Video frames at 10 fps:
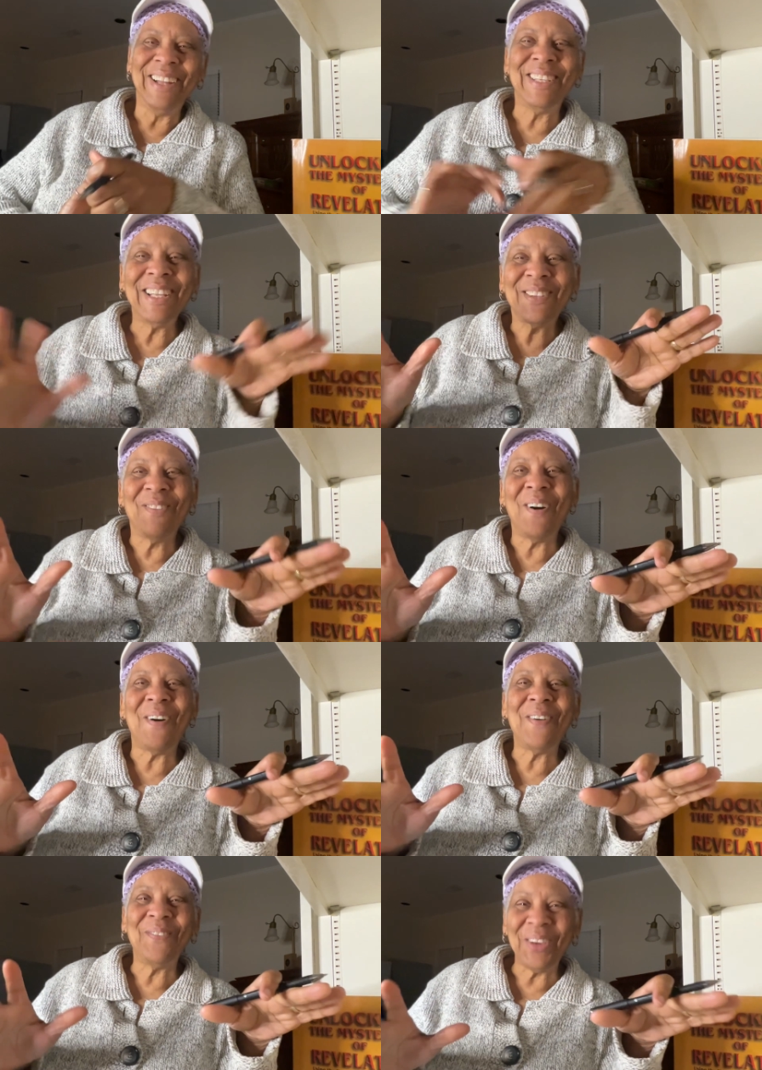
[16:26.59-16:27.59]
Just
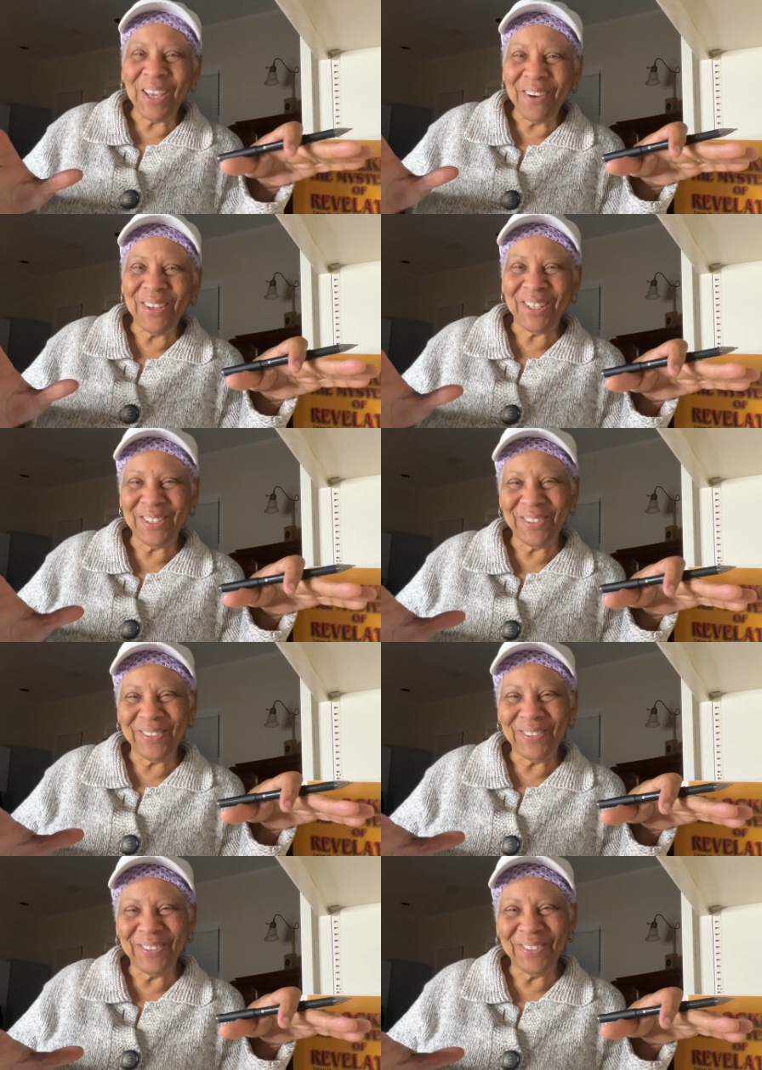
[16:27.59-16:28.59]
want to be with
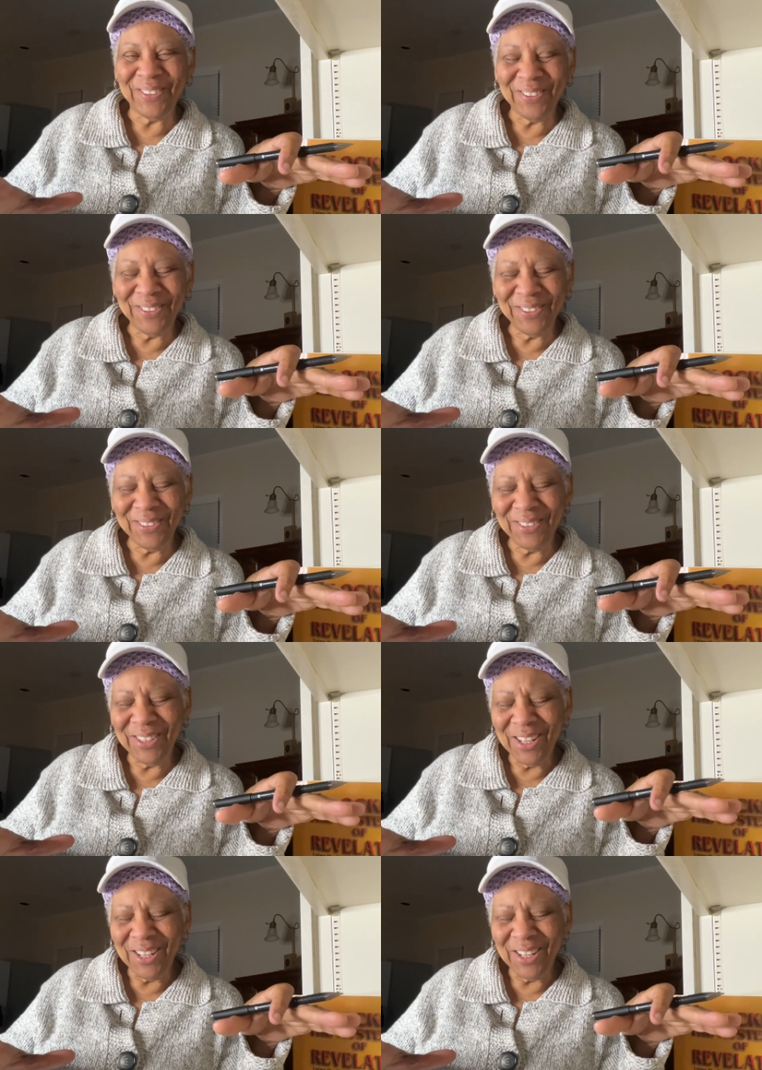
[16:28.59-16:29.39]
you.